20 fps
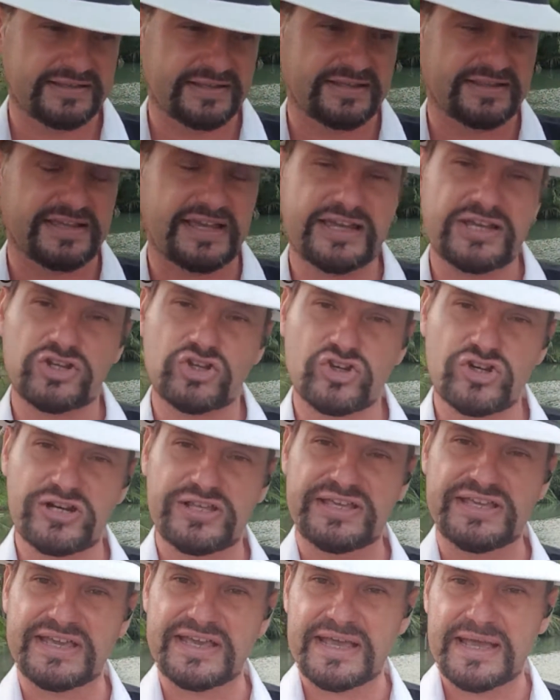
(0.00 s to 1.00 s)
that
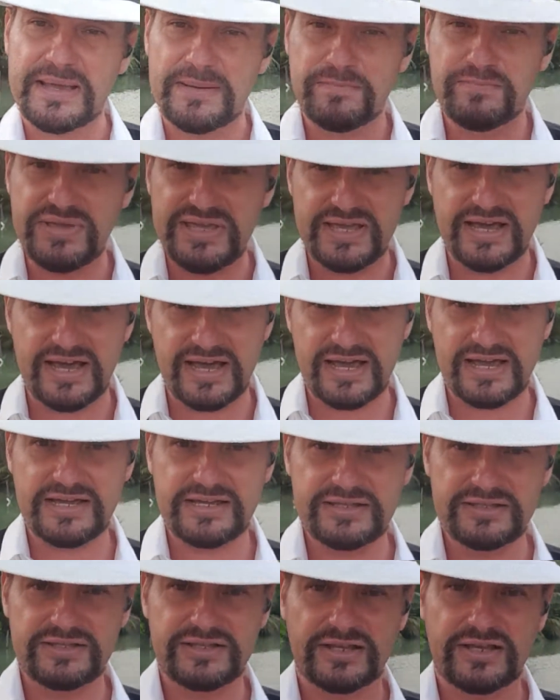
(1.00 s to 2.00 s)
actually behind